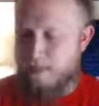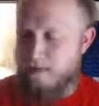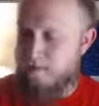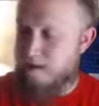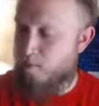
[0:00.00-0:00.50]

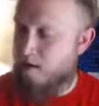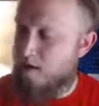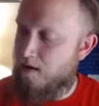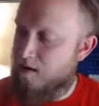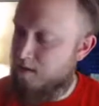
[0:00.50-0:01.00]
Alright, one
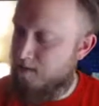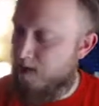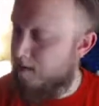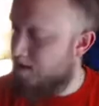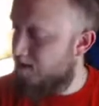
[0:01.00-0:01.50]
card comes
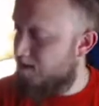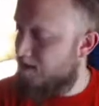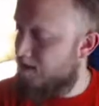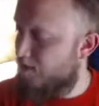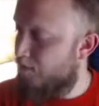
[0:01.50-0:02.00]
out, and
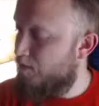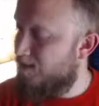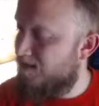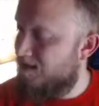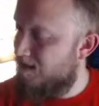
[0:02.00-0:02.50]
then the
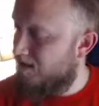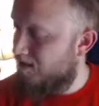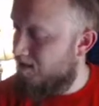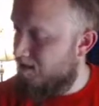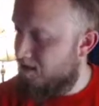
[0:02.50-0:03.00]
Frozen City
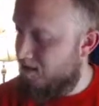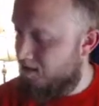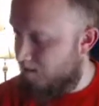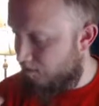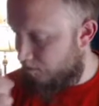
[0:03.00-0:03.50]
card is
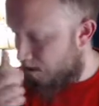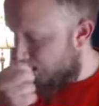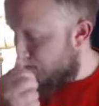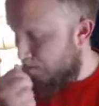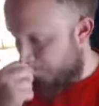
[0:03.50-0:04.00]
a
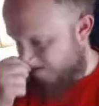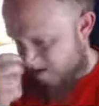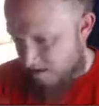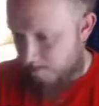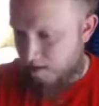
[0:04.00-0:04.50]
3,
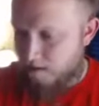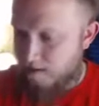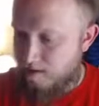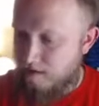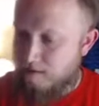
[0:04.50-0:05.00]
leaving
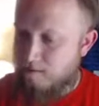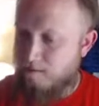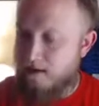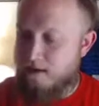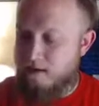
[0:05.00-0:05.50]

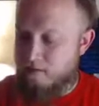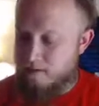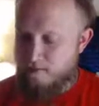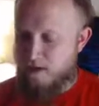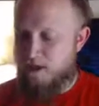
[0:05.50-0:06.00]
Molecular
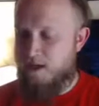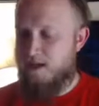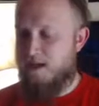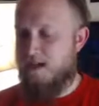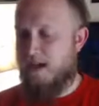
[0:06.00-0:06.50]
Vibration in
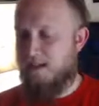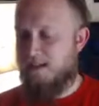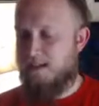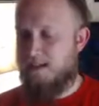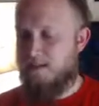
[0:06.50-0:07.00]
the
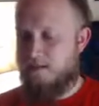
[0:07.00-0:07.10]
dust.